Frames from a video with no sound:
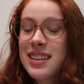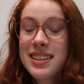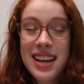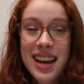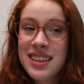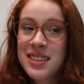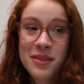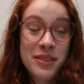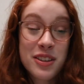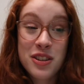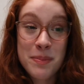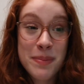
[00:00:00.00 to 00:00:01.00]
Days of
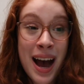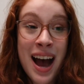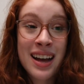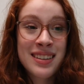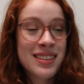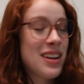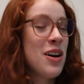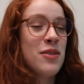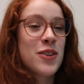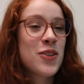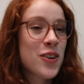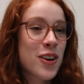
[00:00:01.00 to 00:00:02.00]
Future Past,
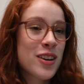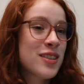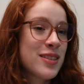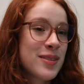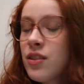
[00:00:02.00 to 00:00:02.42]
of course.